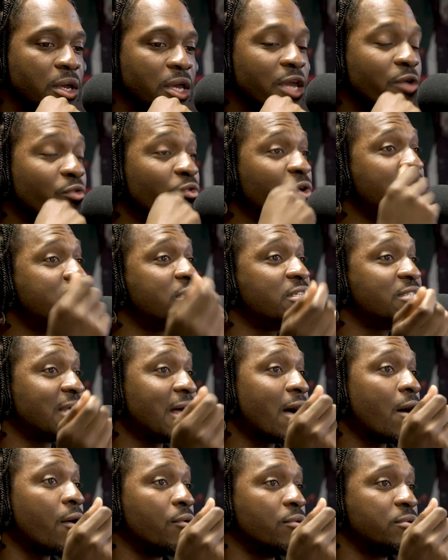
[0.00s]
he reaches
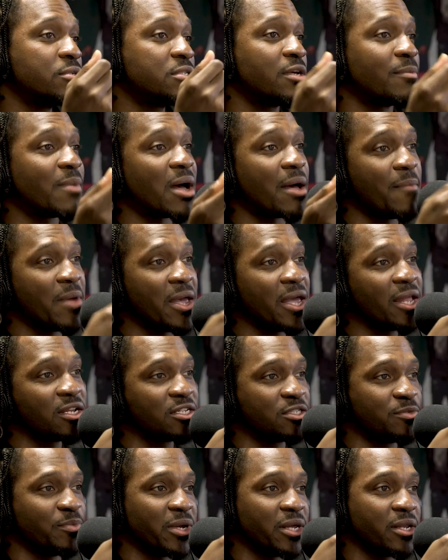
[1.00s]
out to my
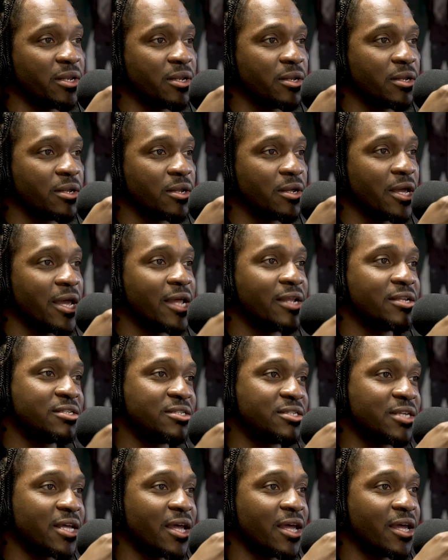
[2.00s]
management and
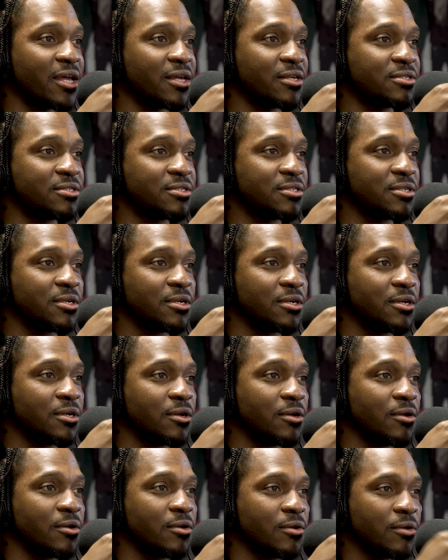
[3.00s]
says,
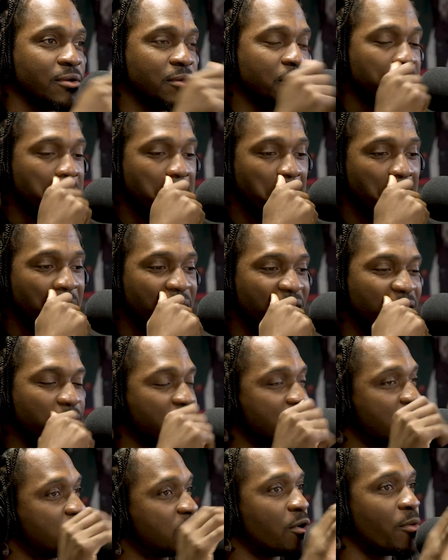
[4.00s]
he
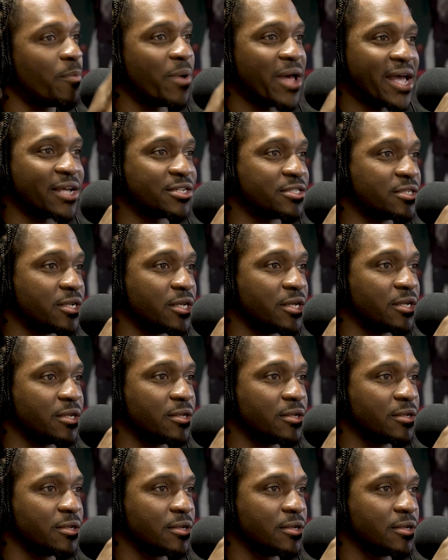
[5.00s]
was so passionate.